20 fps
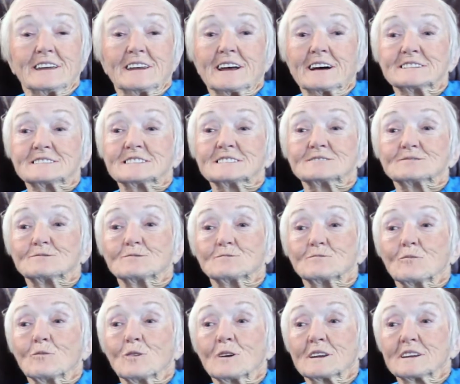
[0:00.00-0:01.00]
I just
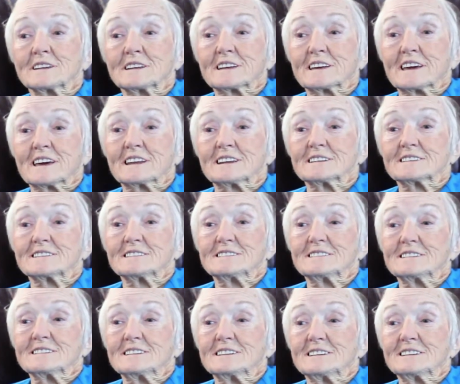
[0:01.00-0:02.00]
want to get
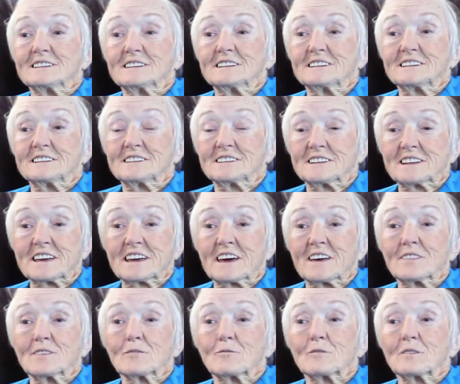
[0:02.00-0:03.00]

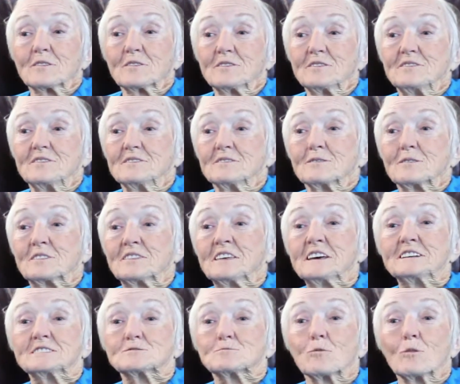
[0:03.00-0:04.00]
together with
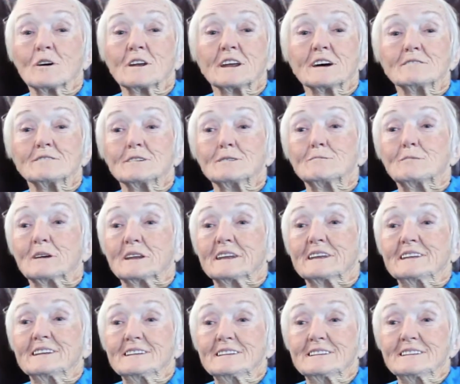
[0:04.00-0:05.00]
each one of them